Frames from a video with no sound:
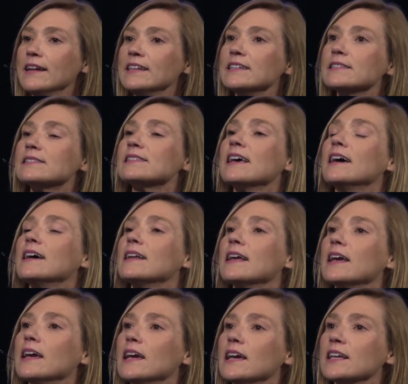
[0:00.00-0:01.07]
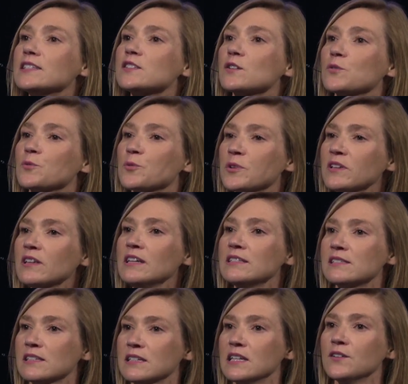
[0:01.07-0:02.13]
And he said, it's a
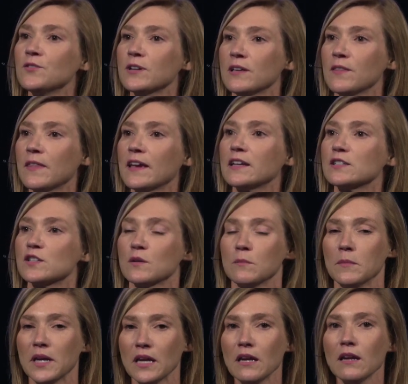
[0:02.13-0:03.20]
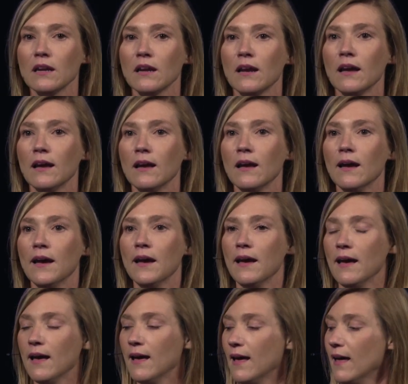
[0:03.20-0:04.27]
really significant thing to me
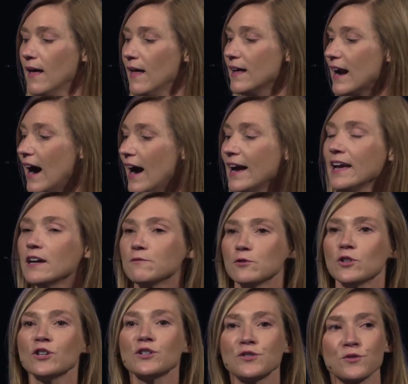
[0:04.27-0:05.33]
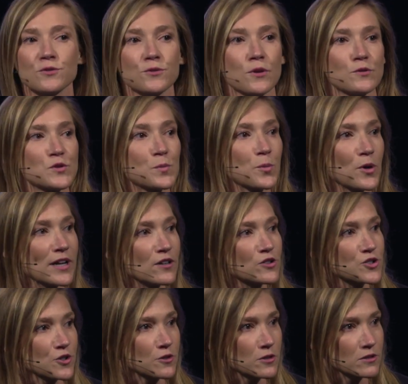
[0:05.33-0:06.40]
that I have looked through those
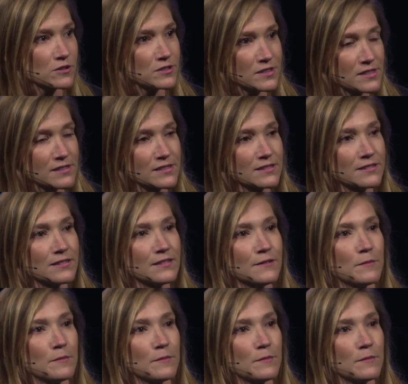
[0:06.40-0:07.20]
prayer journals